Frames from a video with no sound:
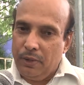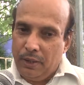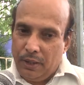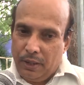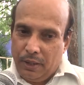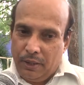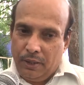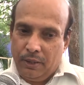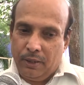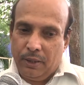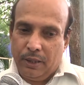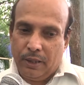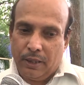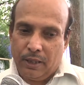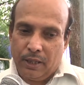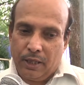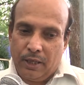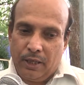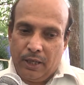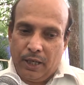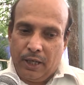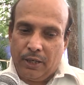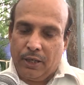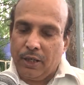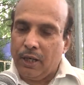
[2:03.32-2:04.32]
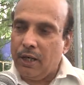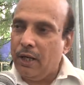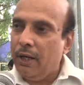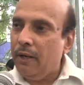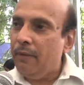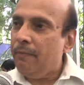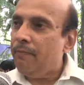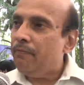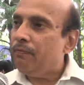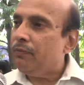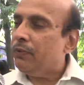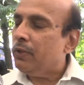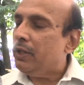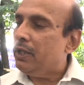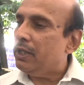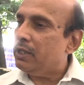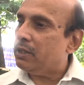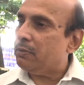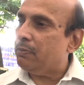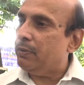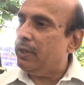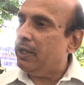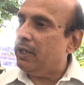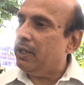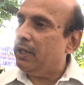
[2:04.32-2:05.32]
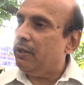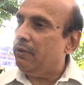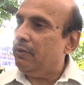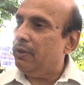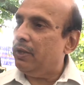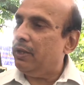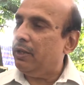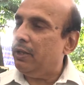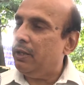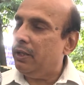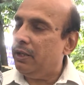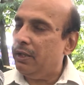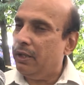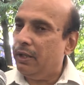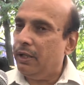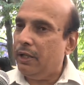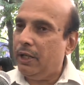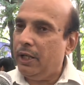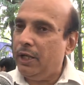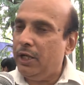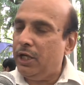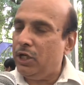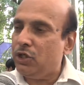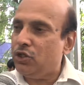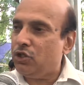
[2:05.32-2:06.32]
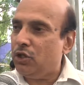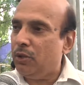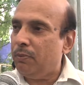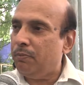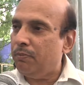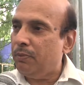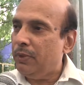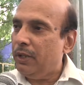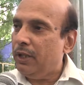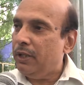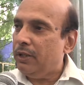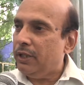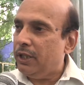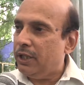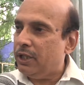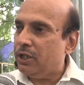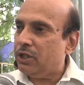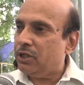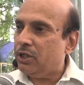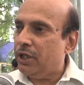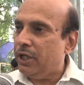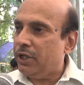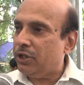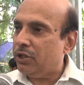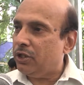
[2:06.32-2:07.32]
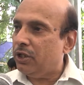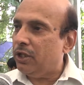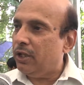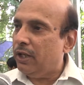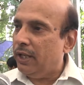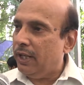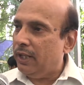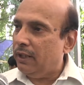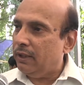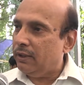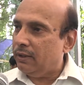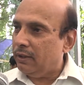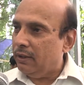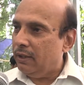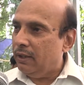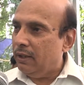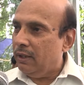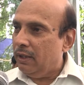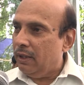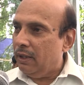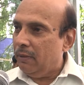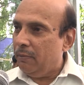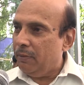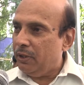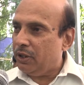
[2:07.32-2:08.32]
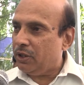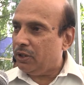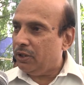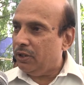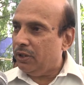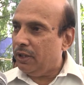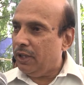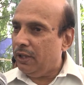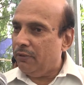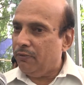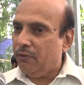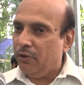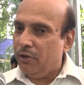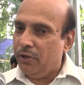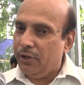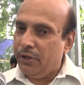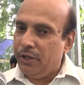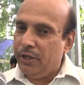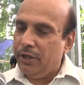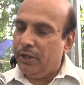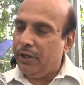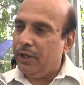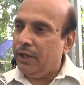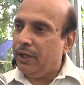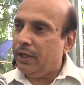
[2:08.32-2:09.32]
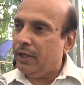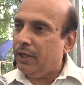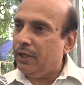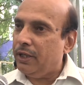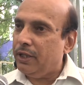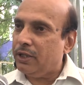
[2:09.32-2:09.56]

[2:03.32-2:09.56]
in Karnataka it's been given NHM, that is National Health Mission, have already taken.